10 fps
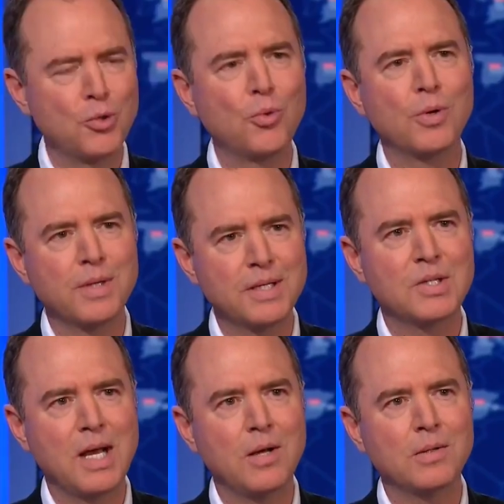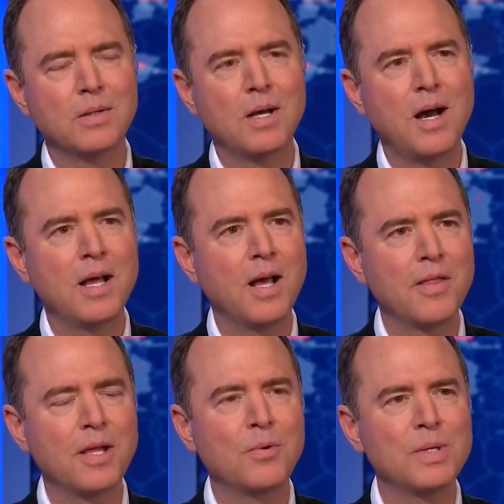too early to tell. I
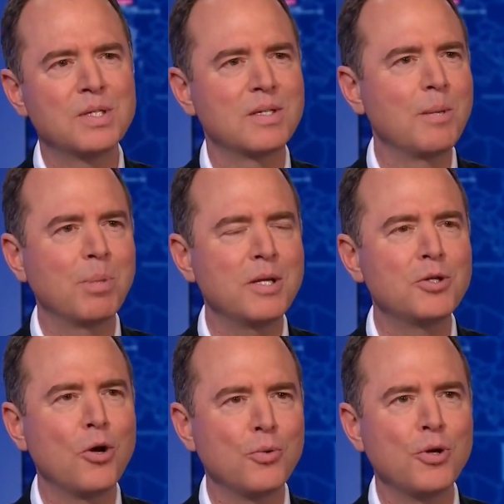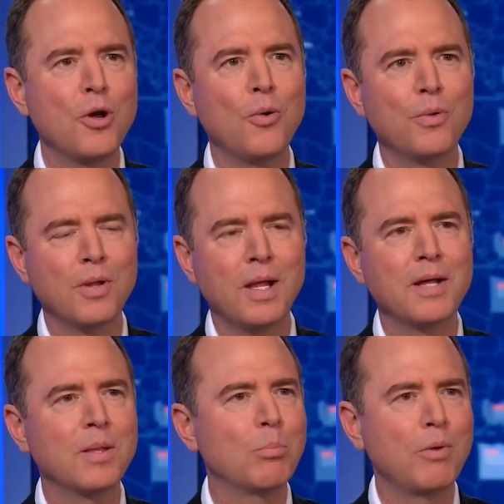think we simply don't know the
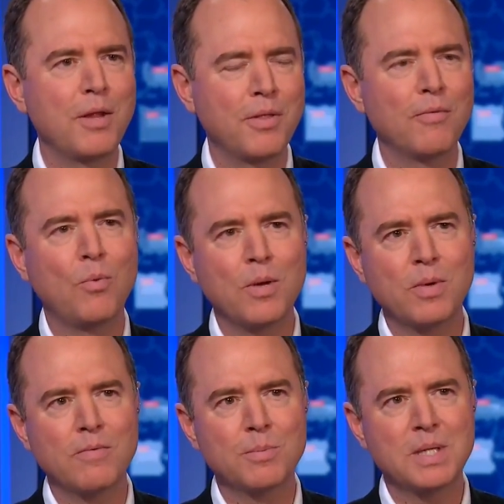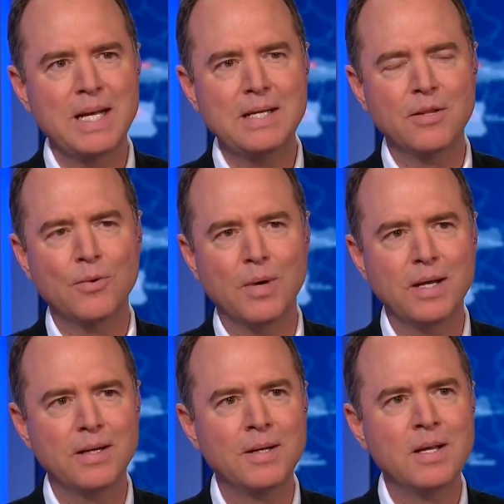length and breadth of what we've obtained in the
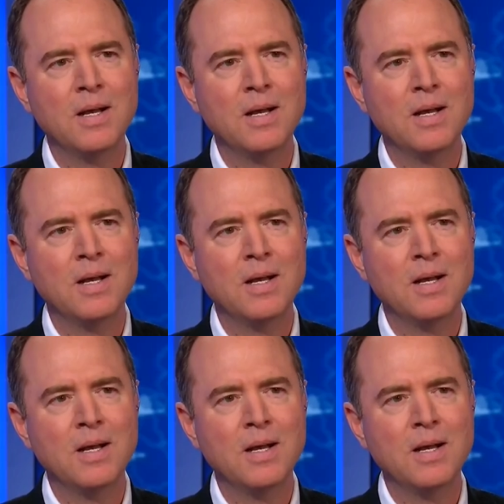raid.